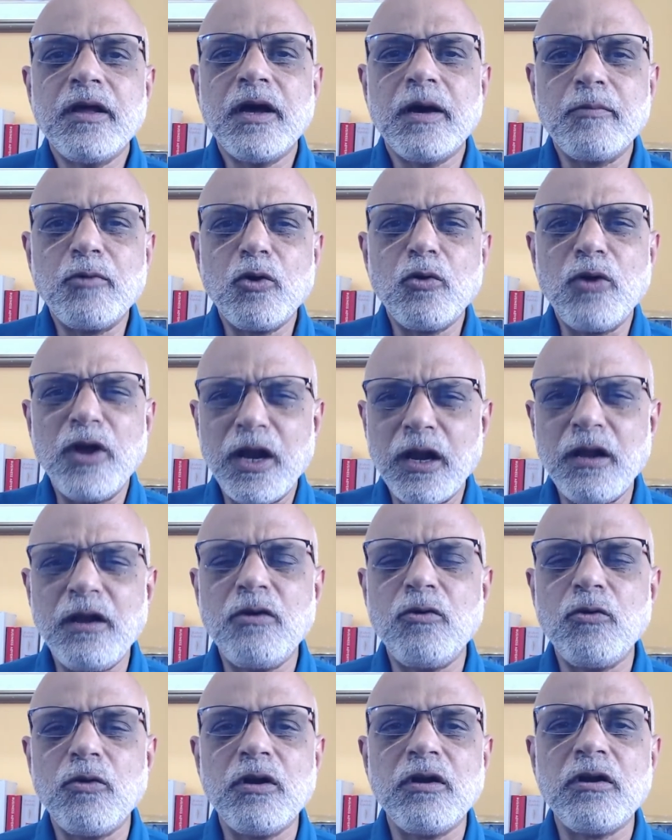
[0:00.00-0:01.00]
I'm going to get
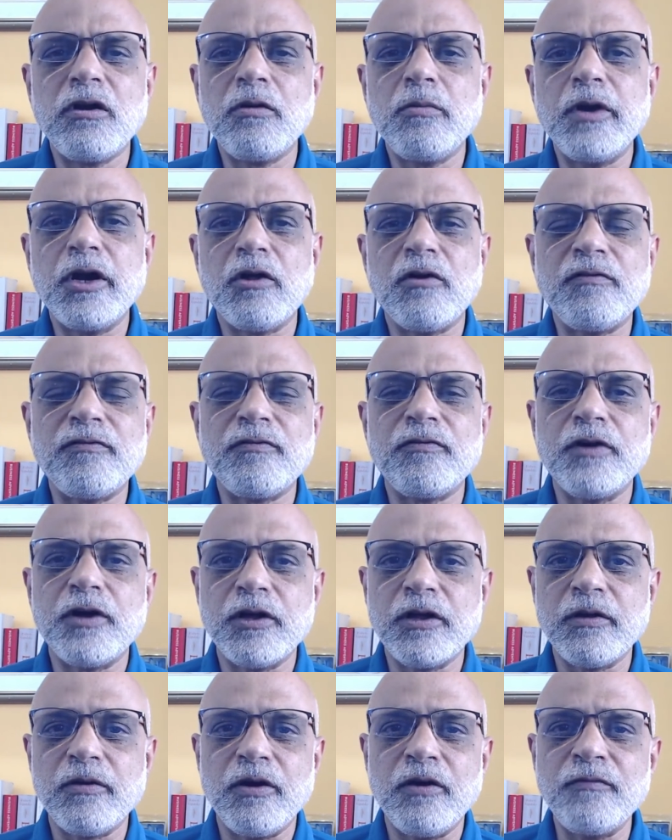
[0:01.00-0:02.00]
into a little bit of
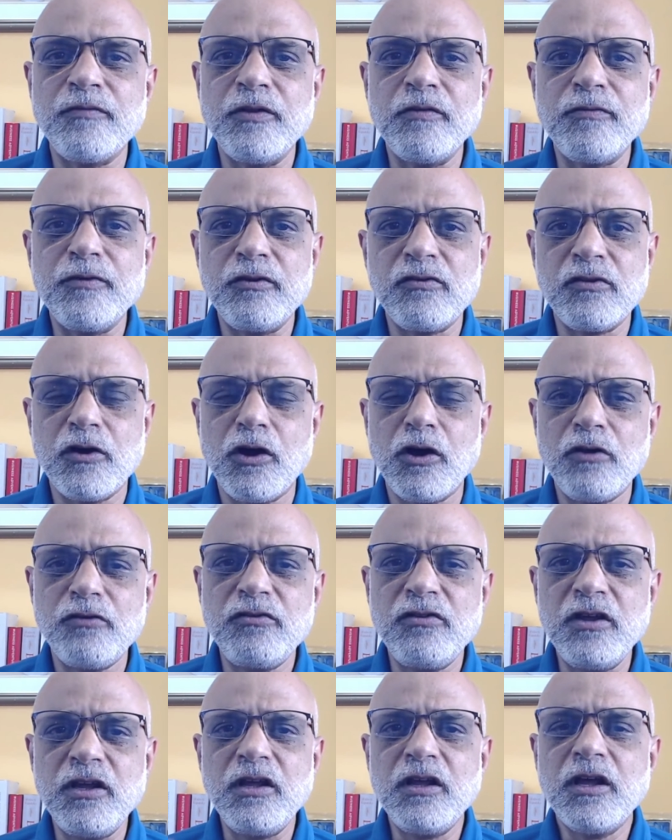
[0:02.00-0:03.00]
the
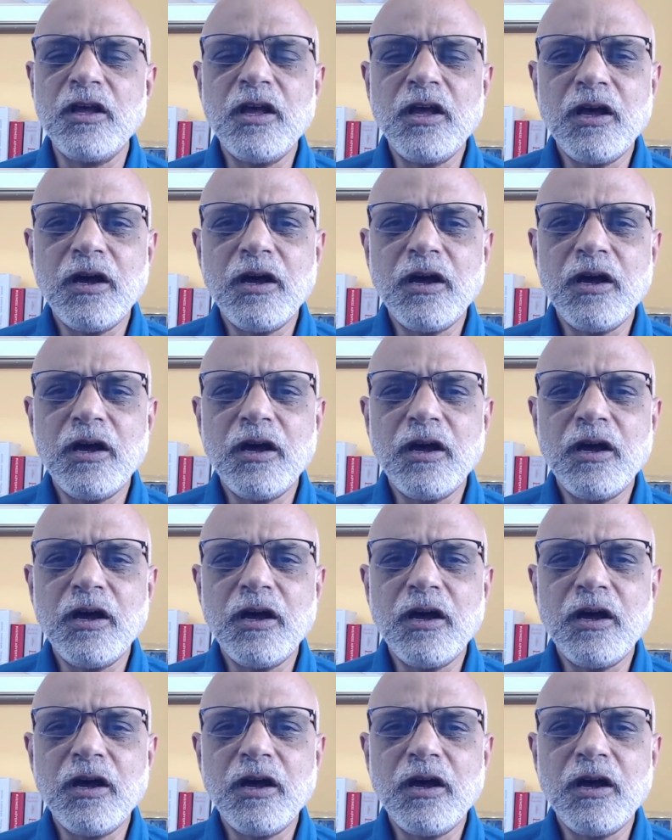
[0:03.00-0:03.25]
physiology